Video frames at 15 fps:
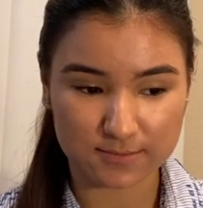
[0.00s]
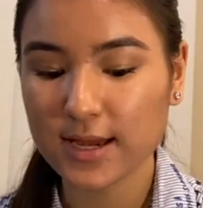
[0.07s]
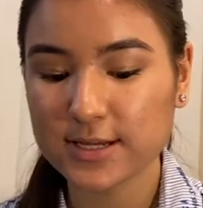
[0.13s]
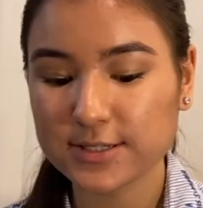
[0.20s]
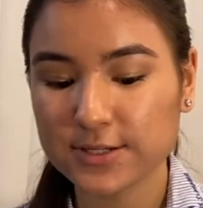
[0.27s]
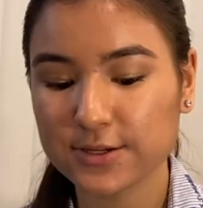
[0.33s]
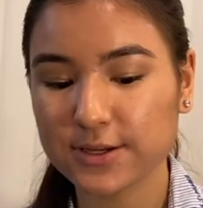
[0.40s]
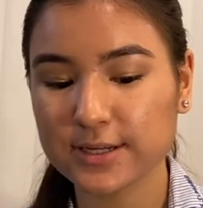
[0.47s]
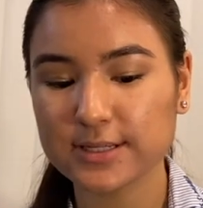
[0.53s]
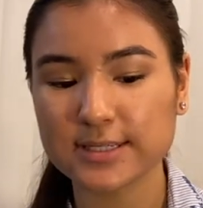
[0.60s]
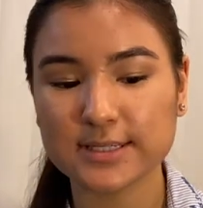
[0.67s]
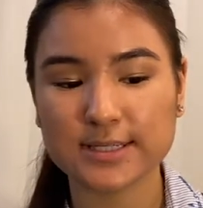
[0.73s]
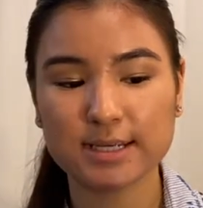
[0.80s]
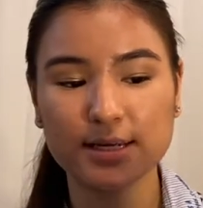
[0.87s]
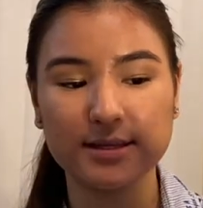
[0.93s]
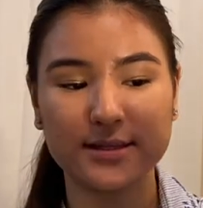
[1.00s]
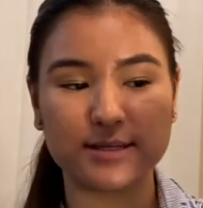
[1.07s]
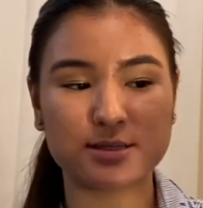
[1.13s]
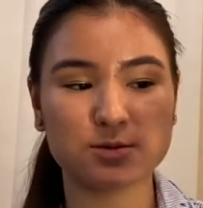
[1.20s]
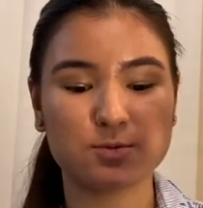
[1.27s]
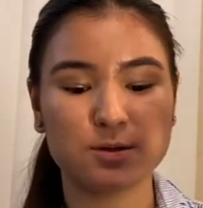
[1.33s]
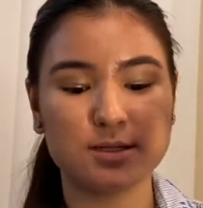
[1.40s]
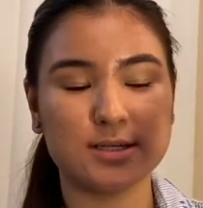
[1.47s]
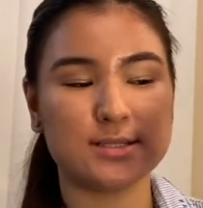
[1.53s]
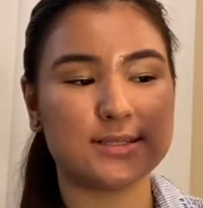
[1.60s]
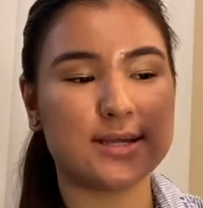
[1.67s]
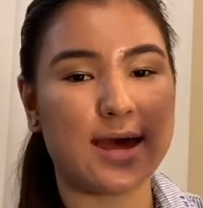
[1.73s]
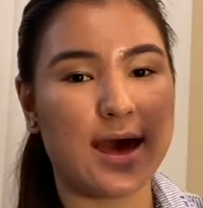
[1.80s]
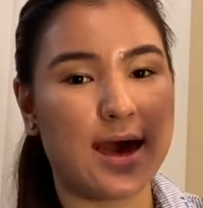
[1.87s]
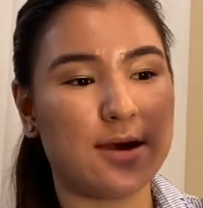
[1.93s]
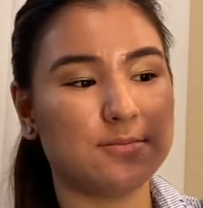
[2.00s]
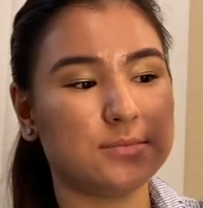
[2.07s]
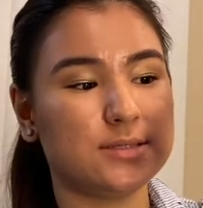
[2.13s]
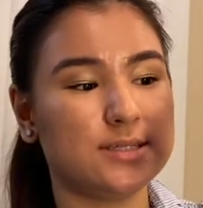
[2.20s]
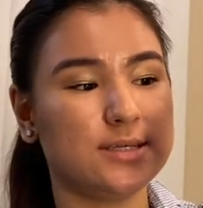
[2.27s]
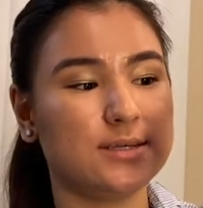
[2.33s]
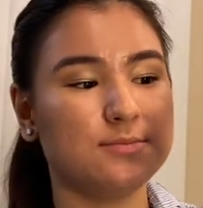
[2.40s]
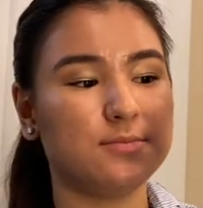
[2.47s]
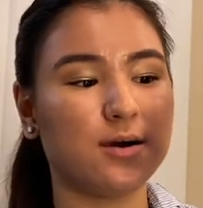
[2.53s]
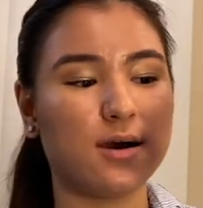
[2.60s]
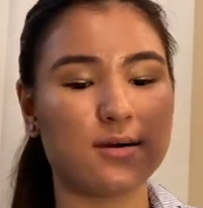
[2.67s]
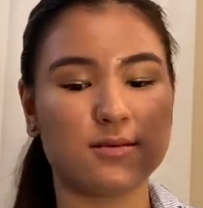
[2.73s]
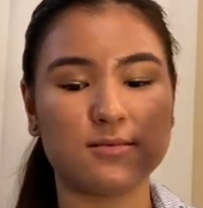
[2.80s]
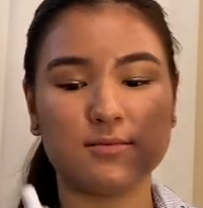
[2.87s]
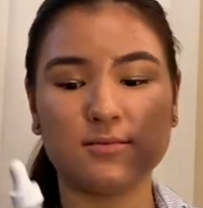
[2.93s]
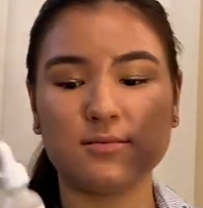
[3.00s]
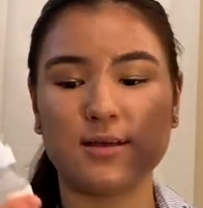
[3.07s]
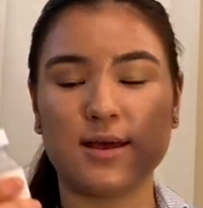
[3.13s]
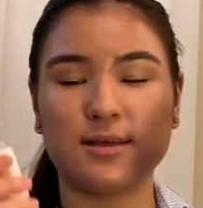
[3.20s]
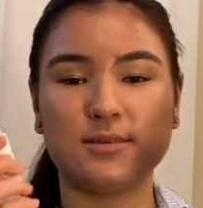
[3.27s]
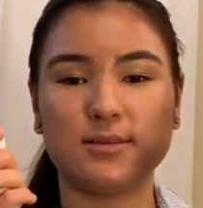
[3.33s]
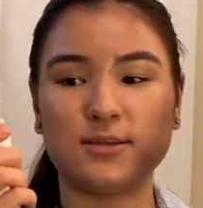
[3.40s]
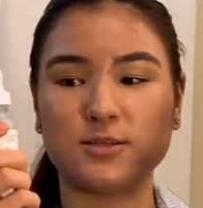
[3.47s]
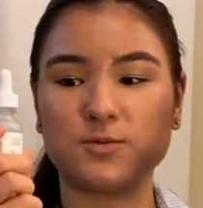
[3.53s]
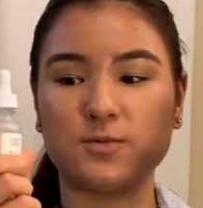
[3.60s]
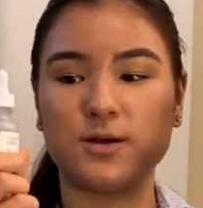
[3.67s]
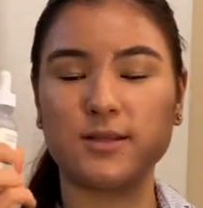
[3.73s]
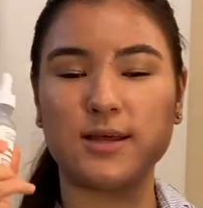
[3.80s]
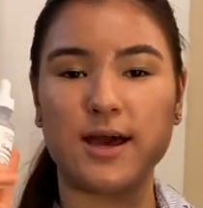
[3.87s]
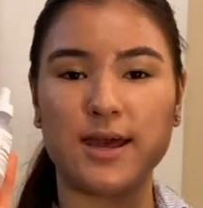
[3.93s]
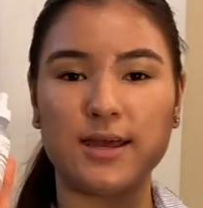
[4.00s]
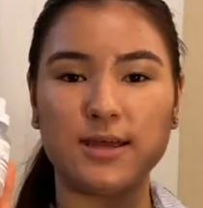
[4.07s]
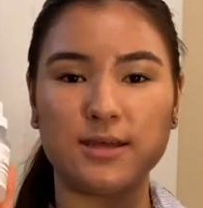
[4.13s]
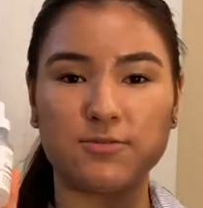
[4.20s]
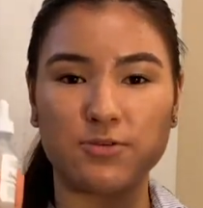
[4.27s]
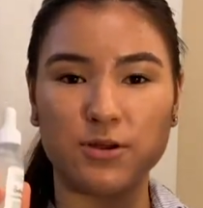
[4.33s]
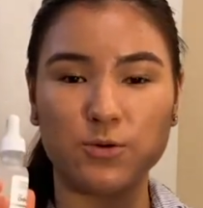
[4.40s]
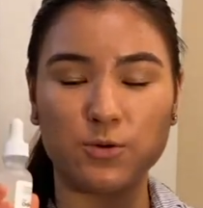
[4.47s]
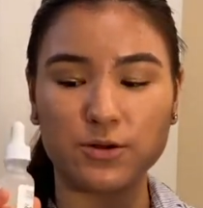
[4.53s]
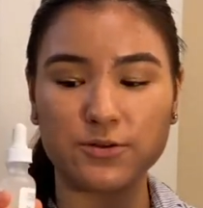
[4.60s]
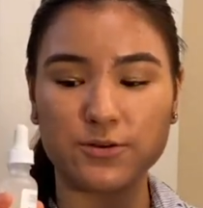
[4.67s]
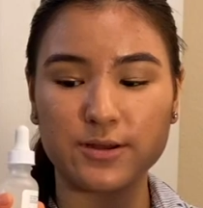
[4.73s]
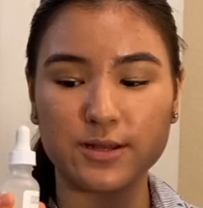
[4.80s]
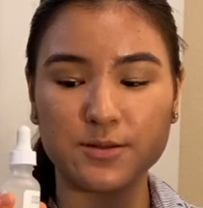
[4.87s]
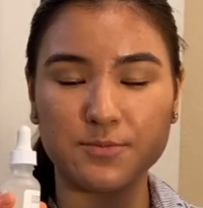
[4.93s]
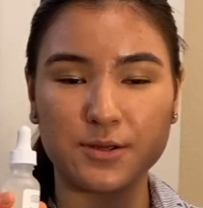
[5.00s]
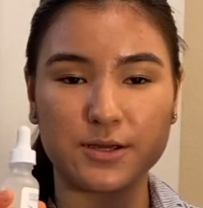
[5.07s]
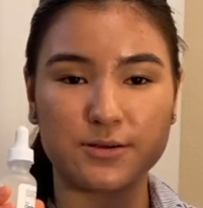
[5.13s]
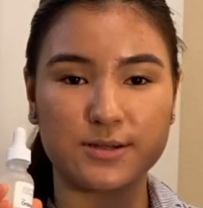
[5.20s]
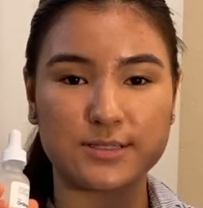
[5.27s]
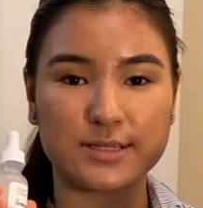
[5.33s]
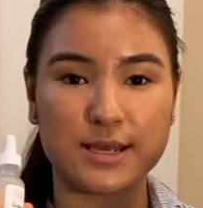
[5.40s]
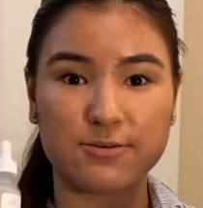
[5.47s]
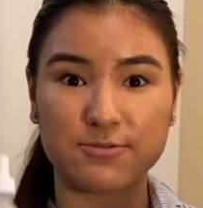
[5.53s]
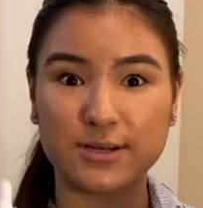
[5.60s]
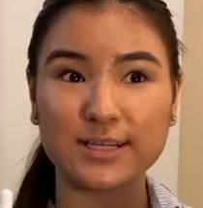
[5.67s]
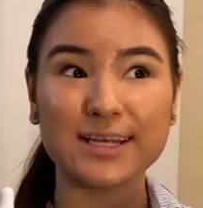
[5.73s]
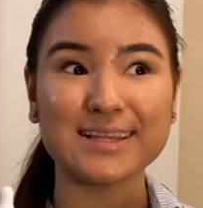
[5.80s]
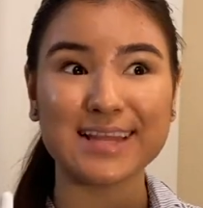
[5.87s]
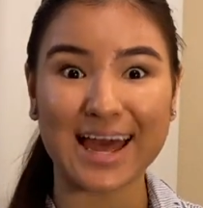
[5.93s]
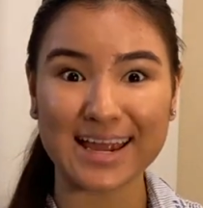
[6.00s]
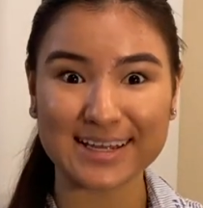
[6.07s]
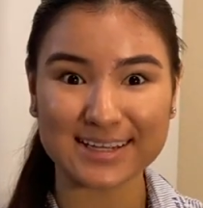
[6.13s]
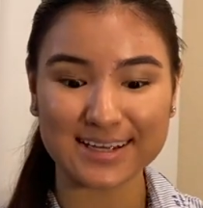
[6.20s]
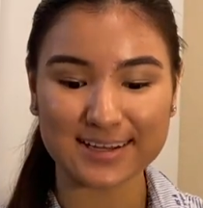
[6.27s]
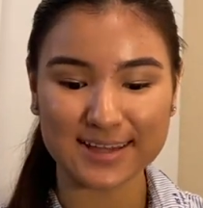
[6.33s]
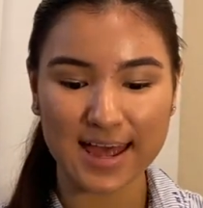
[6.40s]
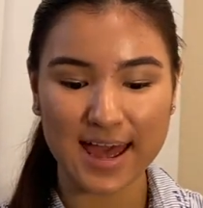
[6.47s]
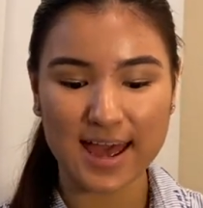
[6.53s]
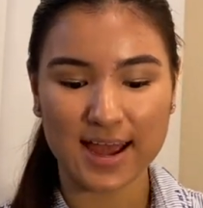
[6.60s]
As you can see, this one is the empty bottle, and this one I reordered it because I really liked it,